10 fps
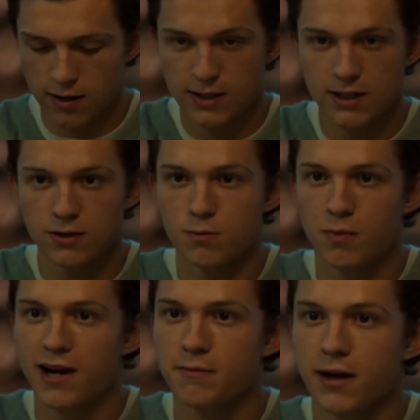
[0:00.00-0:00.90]
law and
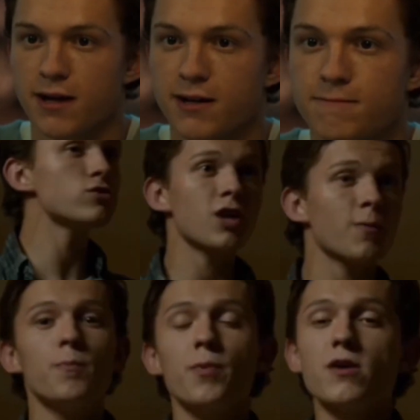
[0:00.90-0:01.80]
how important it is
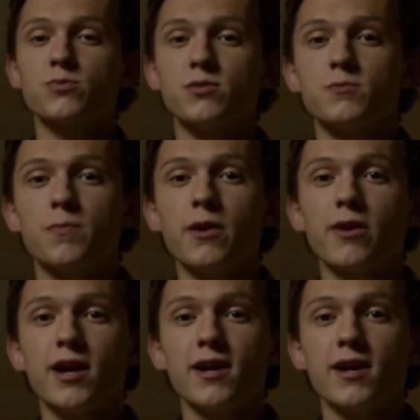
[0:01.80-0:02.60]
to understand it,